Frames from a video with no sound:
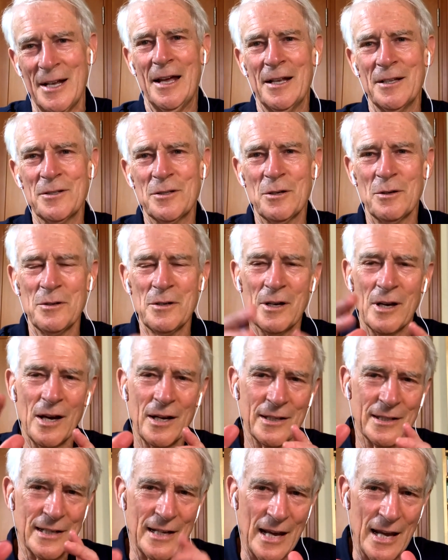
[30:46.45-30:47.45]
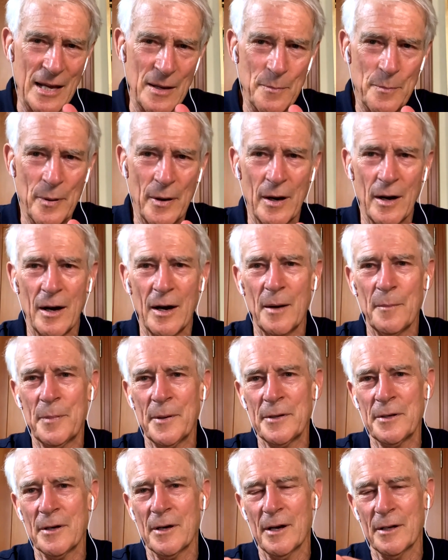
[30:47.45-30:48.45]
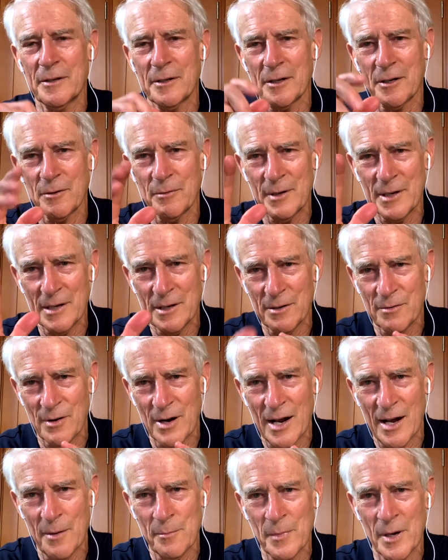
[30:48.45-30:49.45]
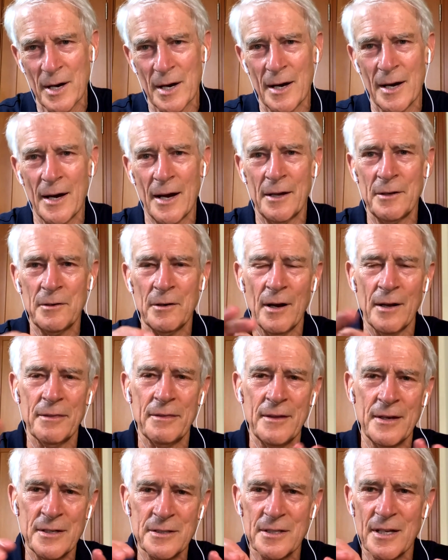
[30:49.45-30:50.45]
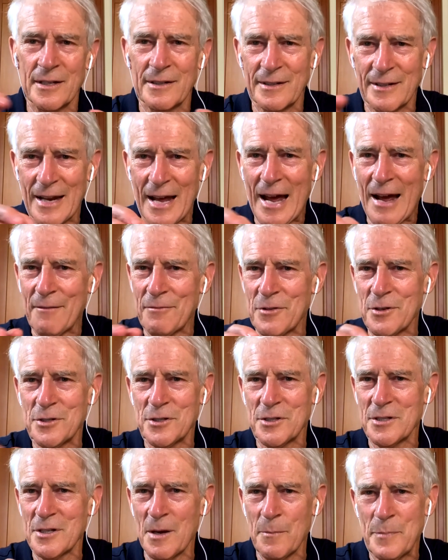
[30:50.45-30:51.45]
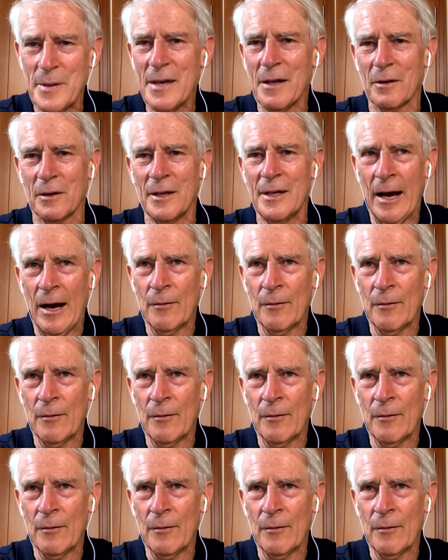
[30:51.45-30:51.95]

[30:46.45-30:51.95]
And so you got K-pop, and you got the Korean drama, and you got things that have this appeal.